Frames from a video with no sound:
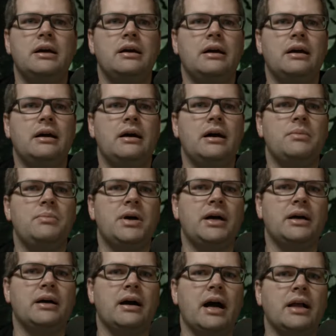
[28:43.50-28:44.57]
But
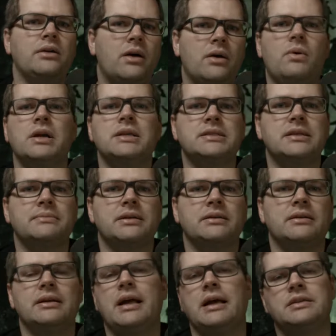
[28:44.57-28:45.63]
I knew I wanted something
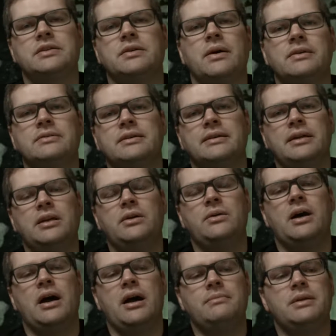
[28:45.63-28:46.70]
like that. So I was like,
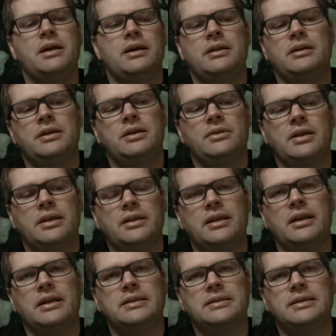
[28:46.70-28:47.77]
I'm not going to do
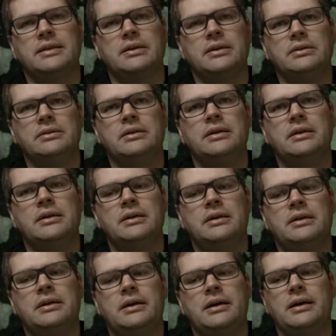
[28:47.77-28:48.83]
anything until
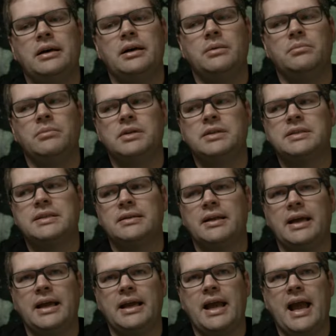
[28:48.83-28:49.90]

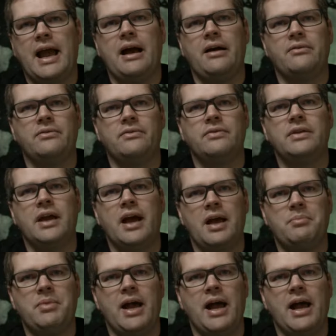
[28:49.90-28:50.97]
I have the
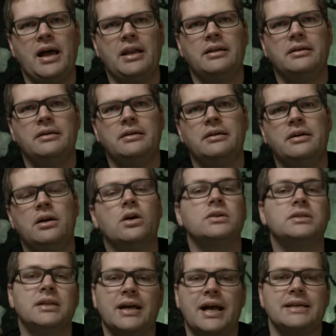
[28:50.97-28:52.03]
iPad, or
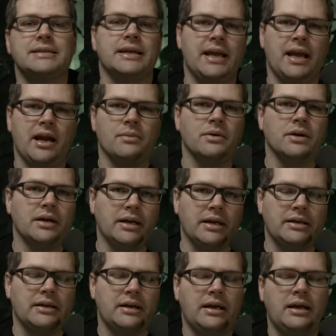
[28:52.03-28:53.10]
until it has a camera on
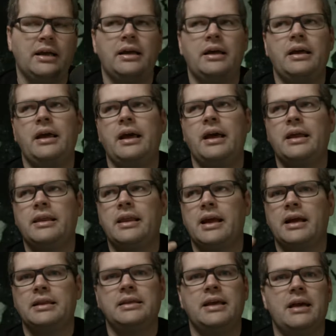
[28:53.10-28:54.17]
it. And then I
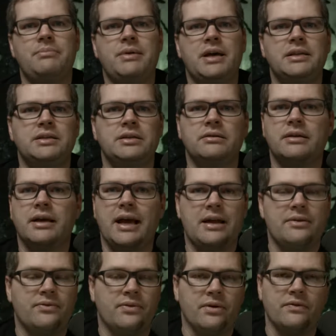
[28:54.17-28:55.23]
got the iPad 2, and I had
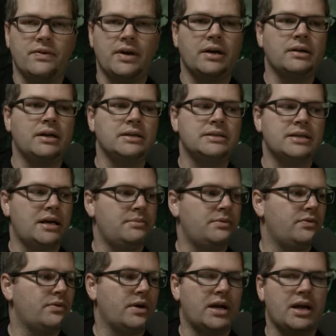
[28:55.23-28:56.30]
it for a very long time
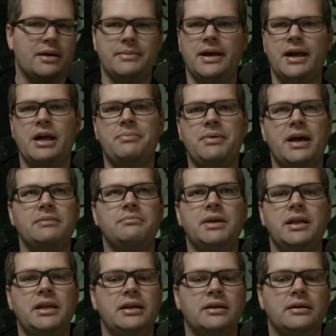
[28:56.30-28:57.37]
before I got my iPad
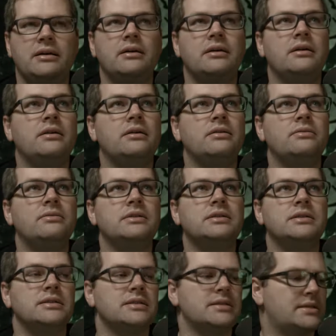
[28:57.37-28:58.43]
mini, which
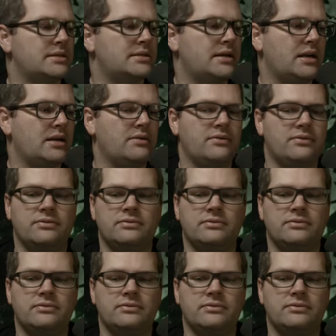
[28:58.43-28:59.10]
is kind of